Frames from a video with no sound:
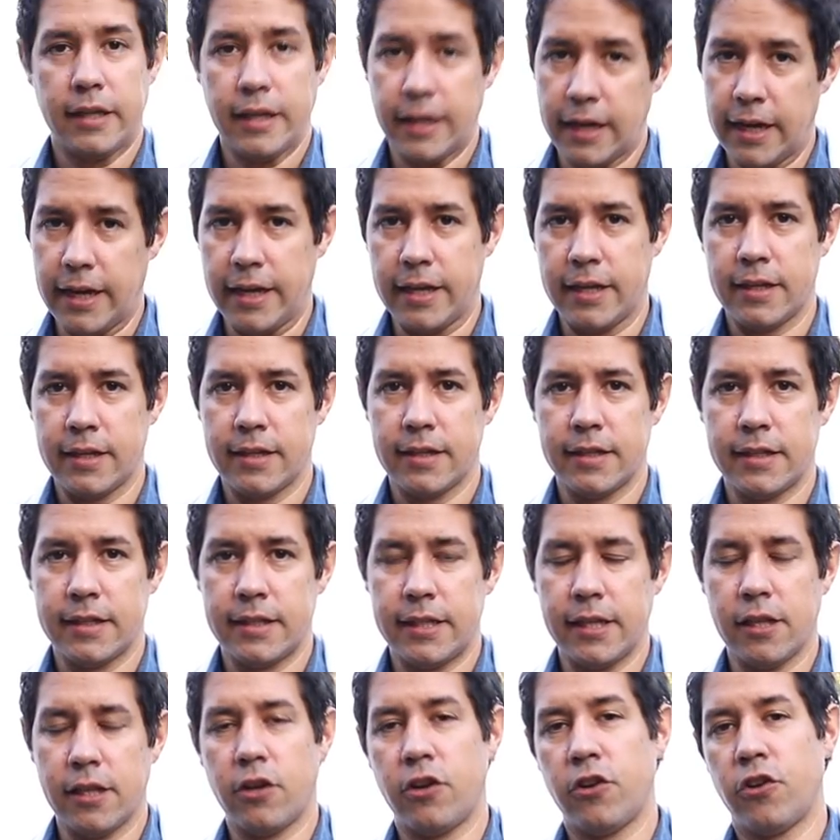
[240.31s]
G'day,
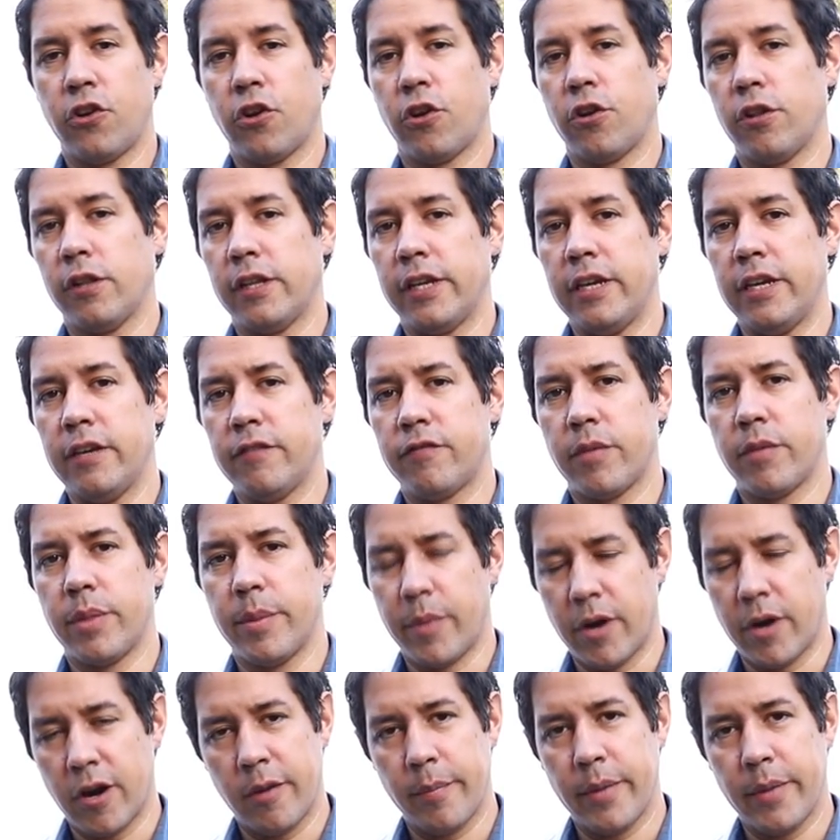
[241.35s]
Dylan O'Donnell here from the
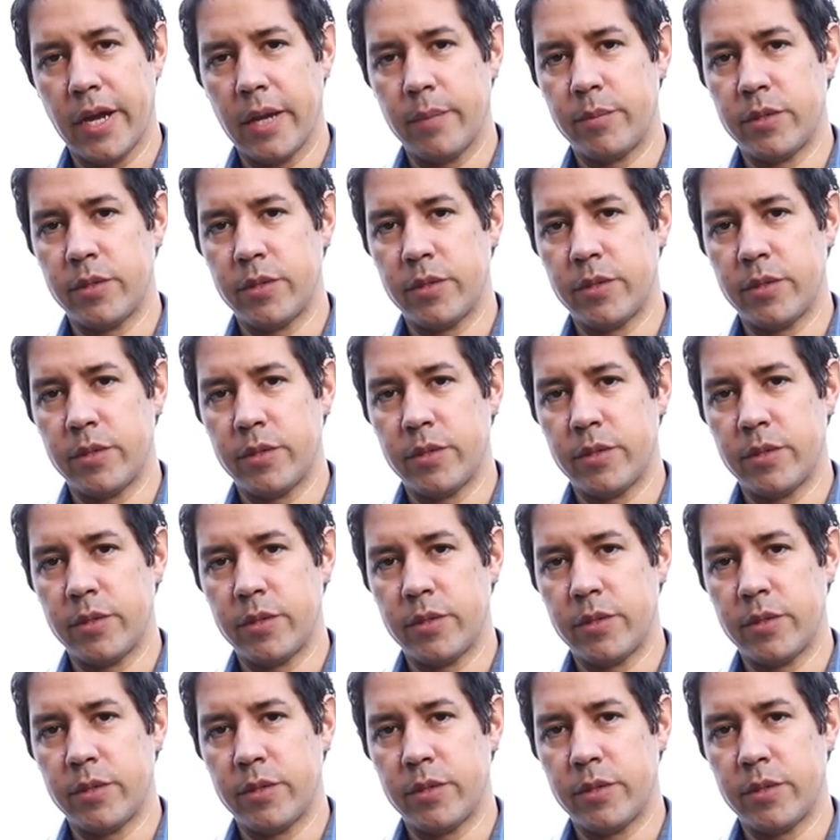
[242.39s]
Byron Bay